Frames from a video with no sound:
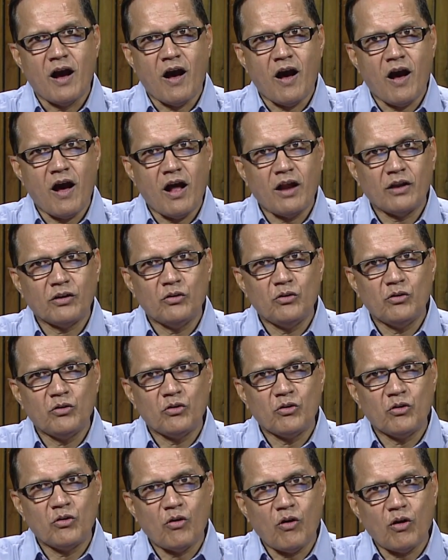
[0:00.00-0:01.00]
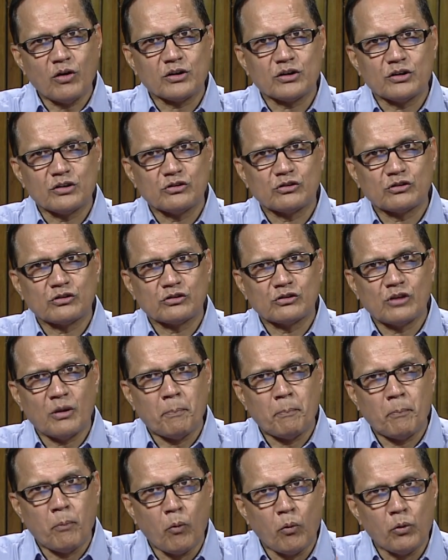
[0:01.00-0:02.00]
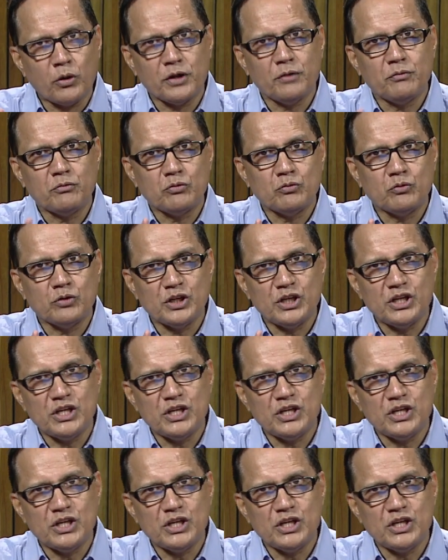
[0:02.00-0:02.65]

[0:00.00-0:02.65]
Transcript: are not supportive to